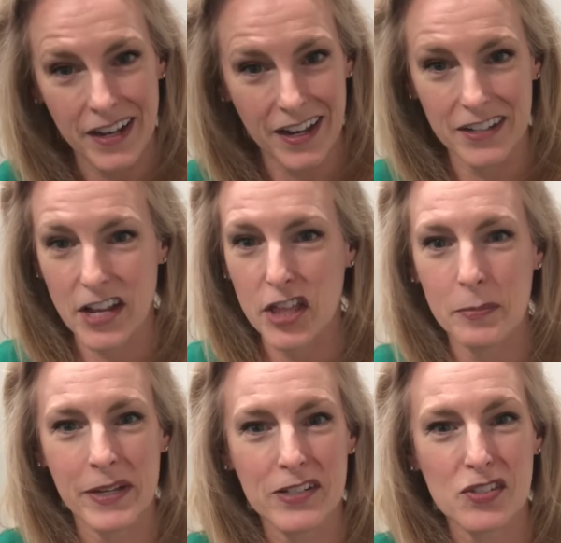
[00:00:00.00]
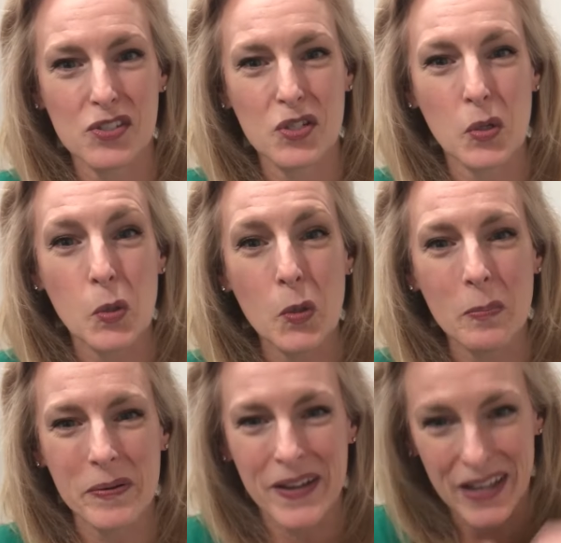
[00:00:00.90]
Another big
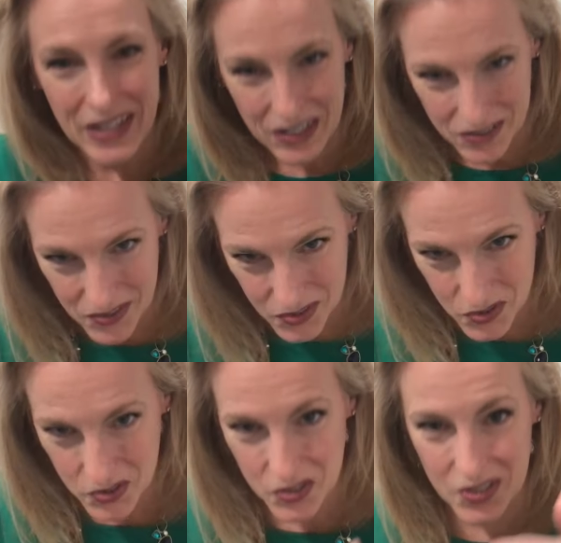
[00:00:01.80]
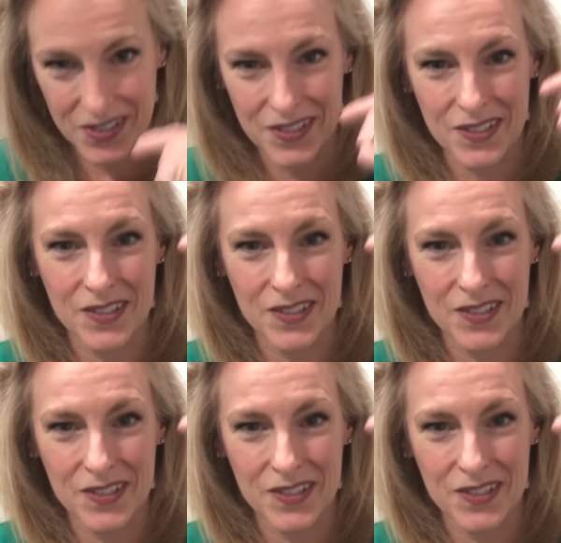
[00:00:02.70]
scoop. Z.